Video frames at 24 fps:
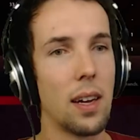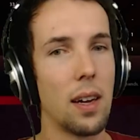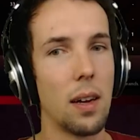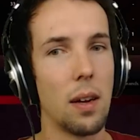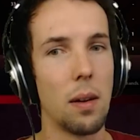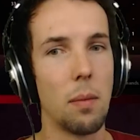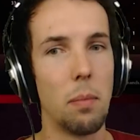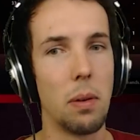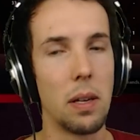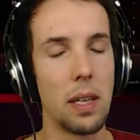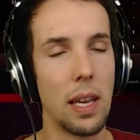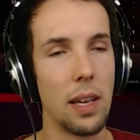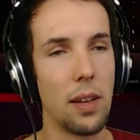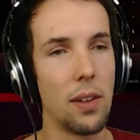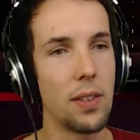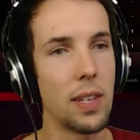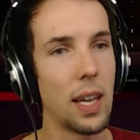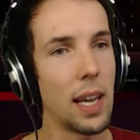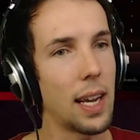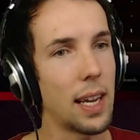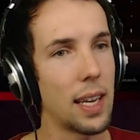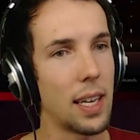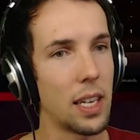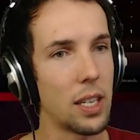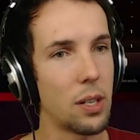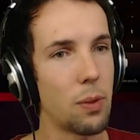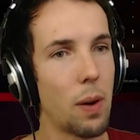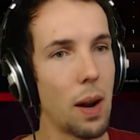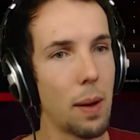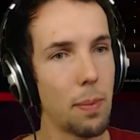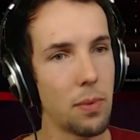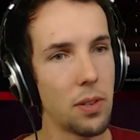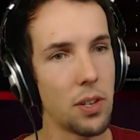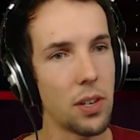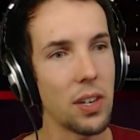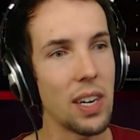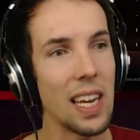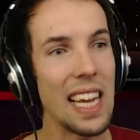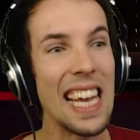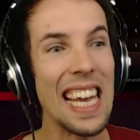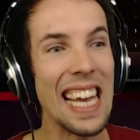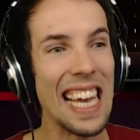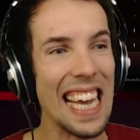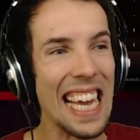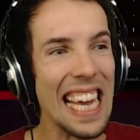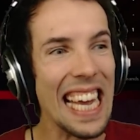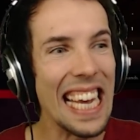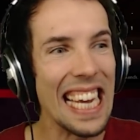But then you take a Disruptor,
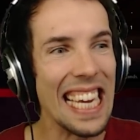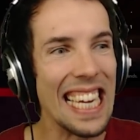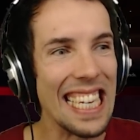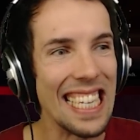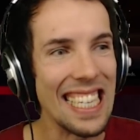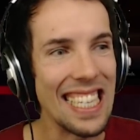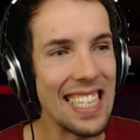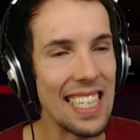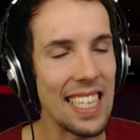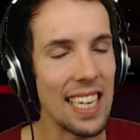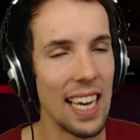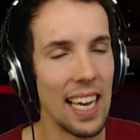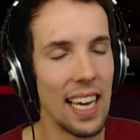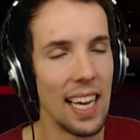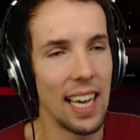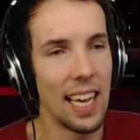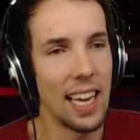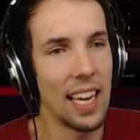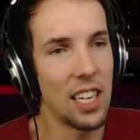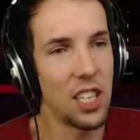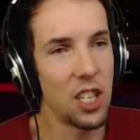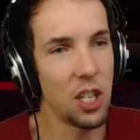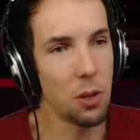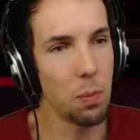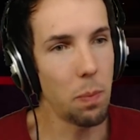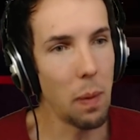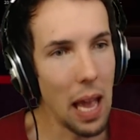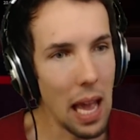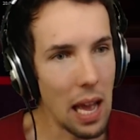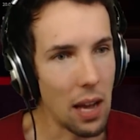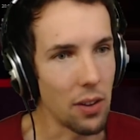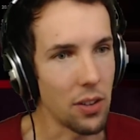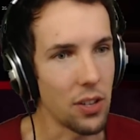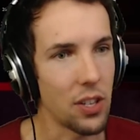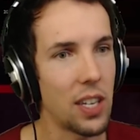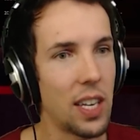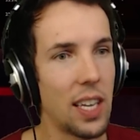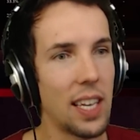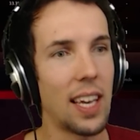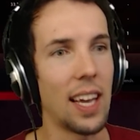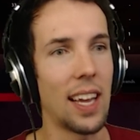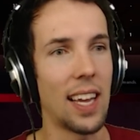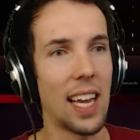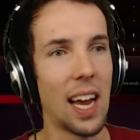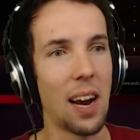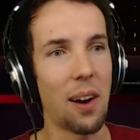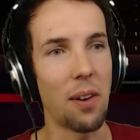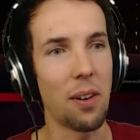he is his spells. He can
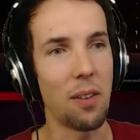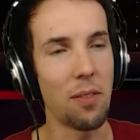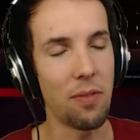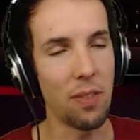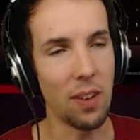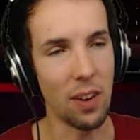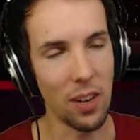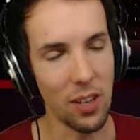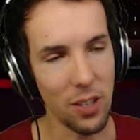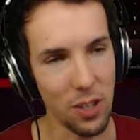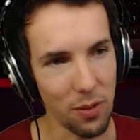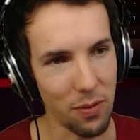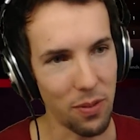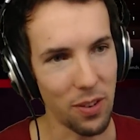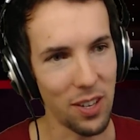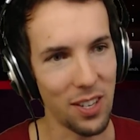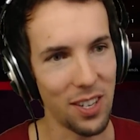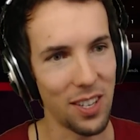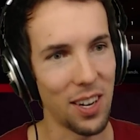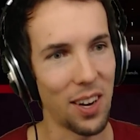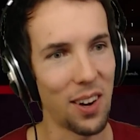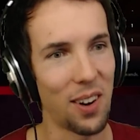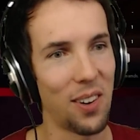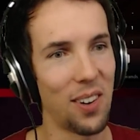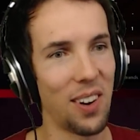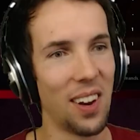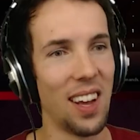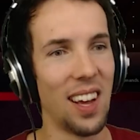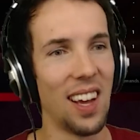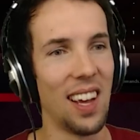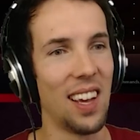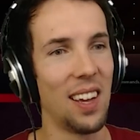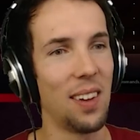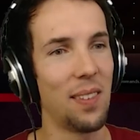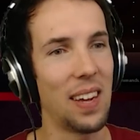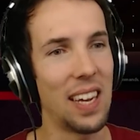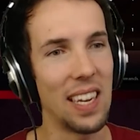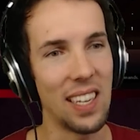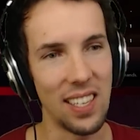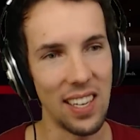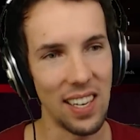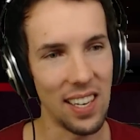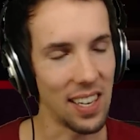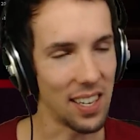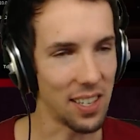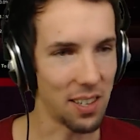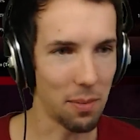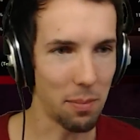carry the Philosopher's Stone because
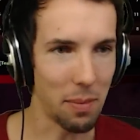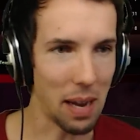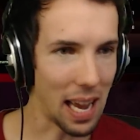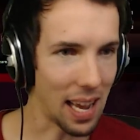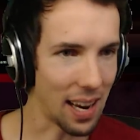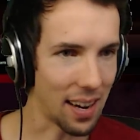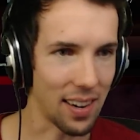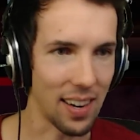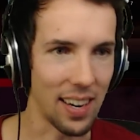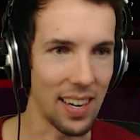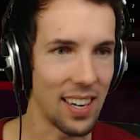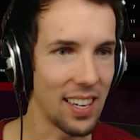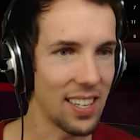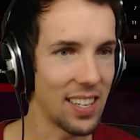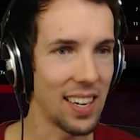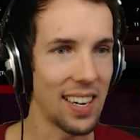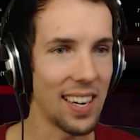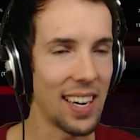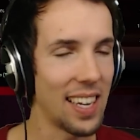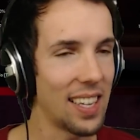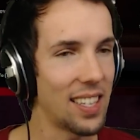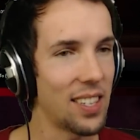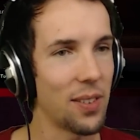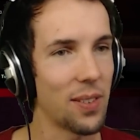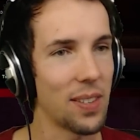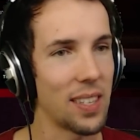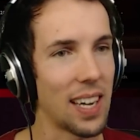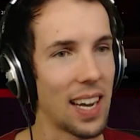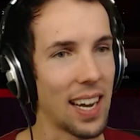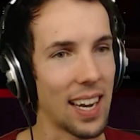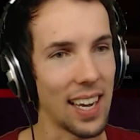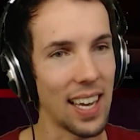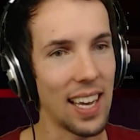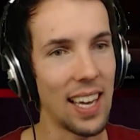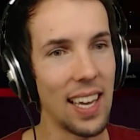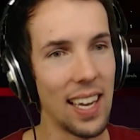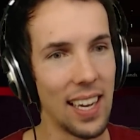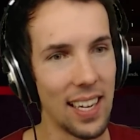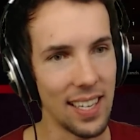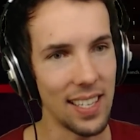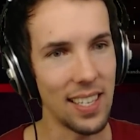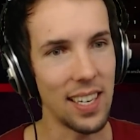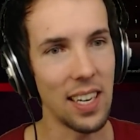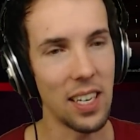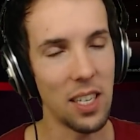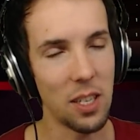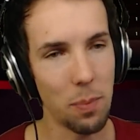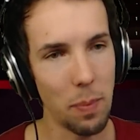it doesn't matter. He doesn't need to attack. He is
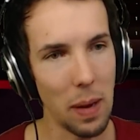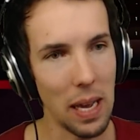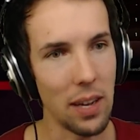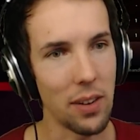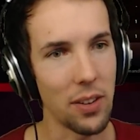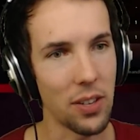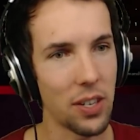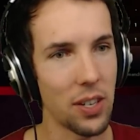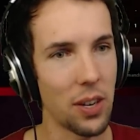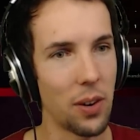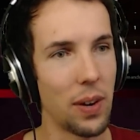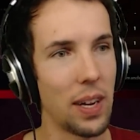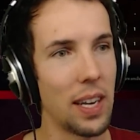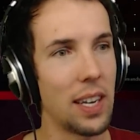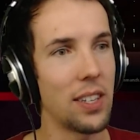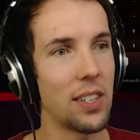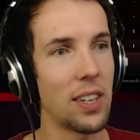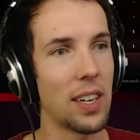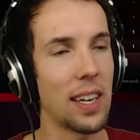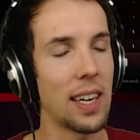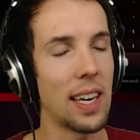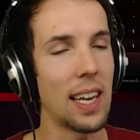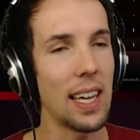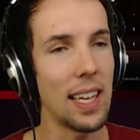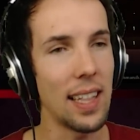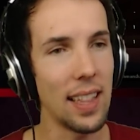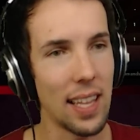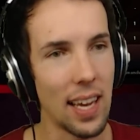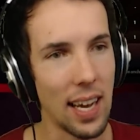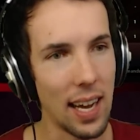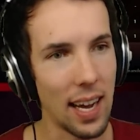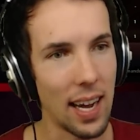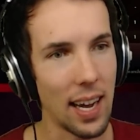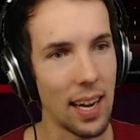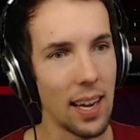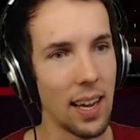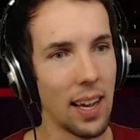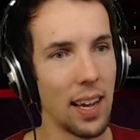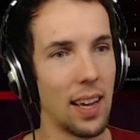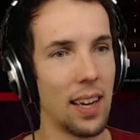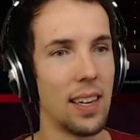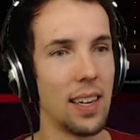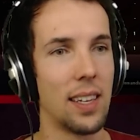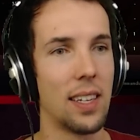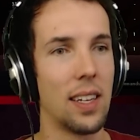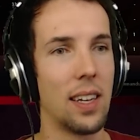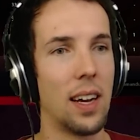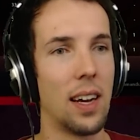his spells, so he doesn't need the high
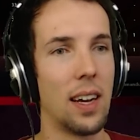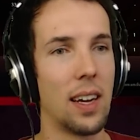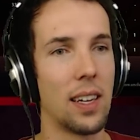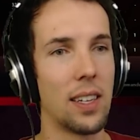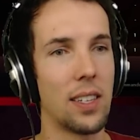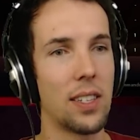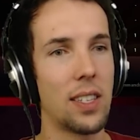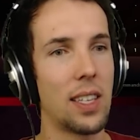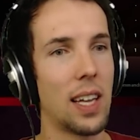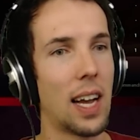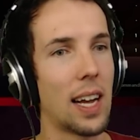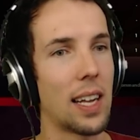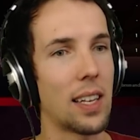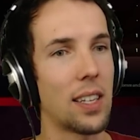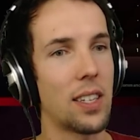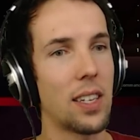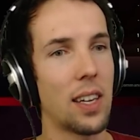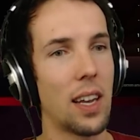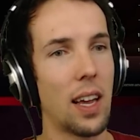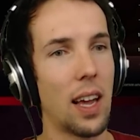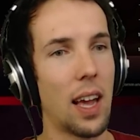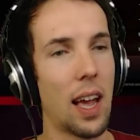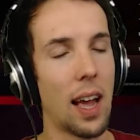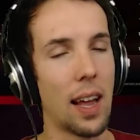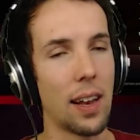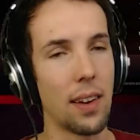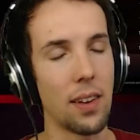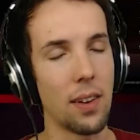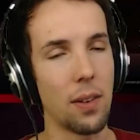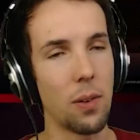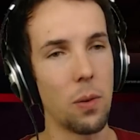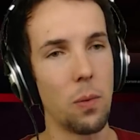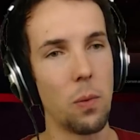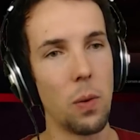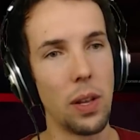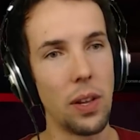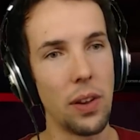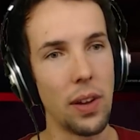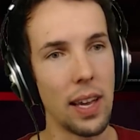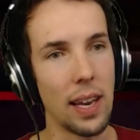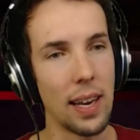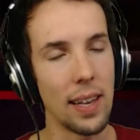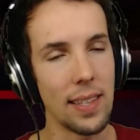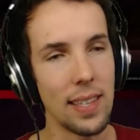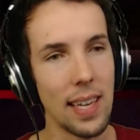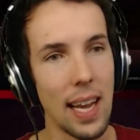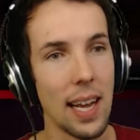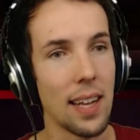stats. And when you get
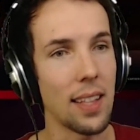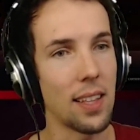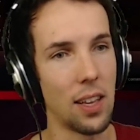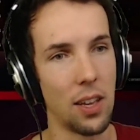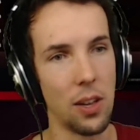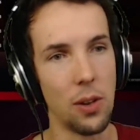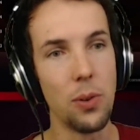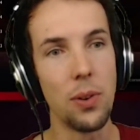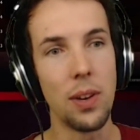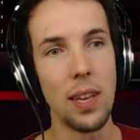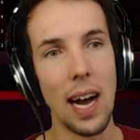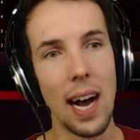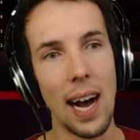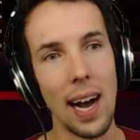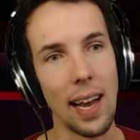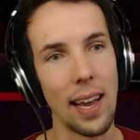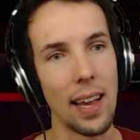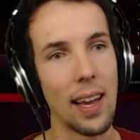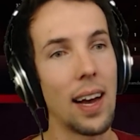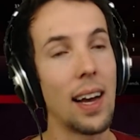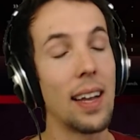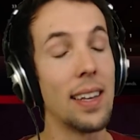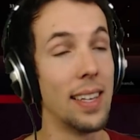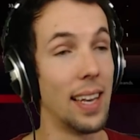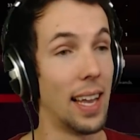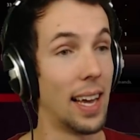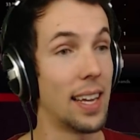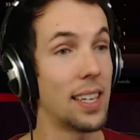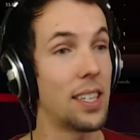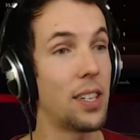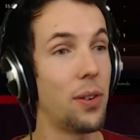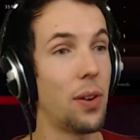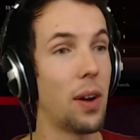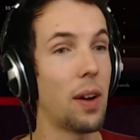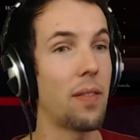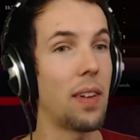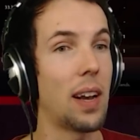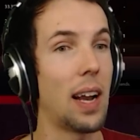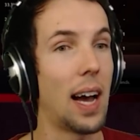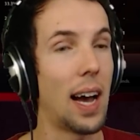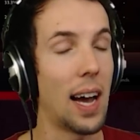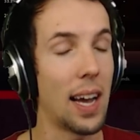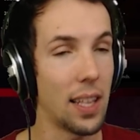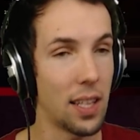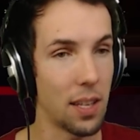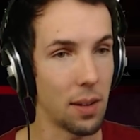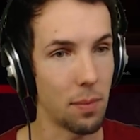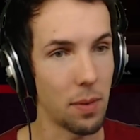attacked, you die unless you have an
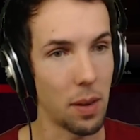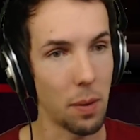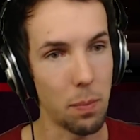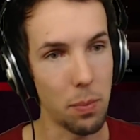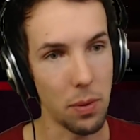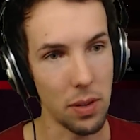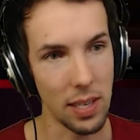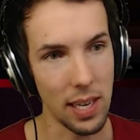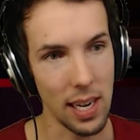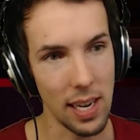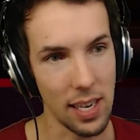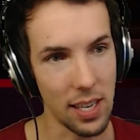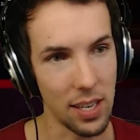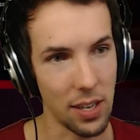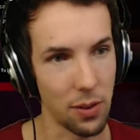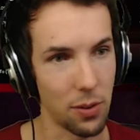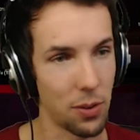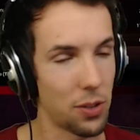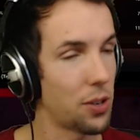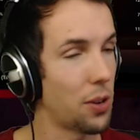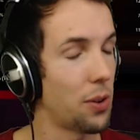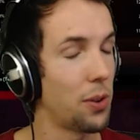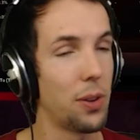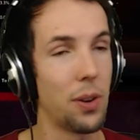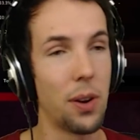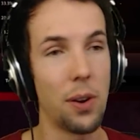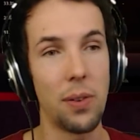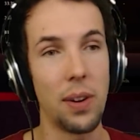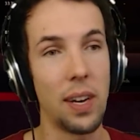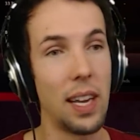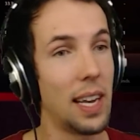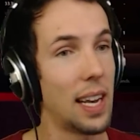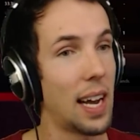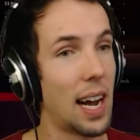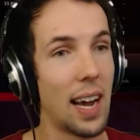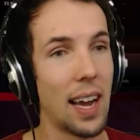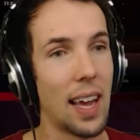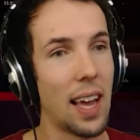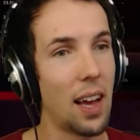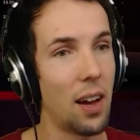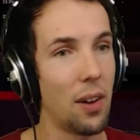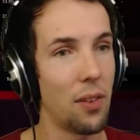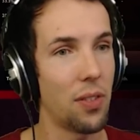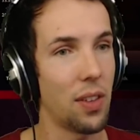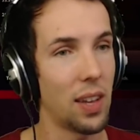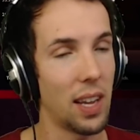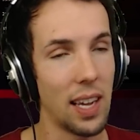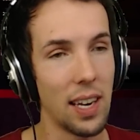item that protects you. So you don't need high
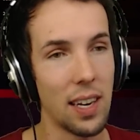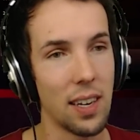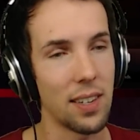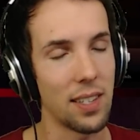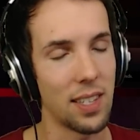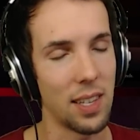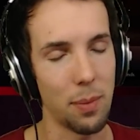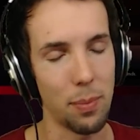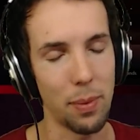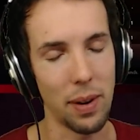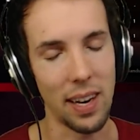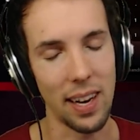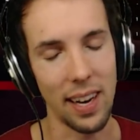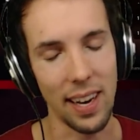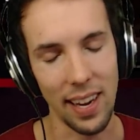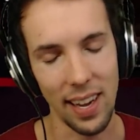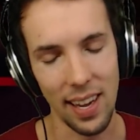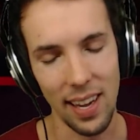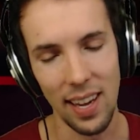health either, typically.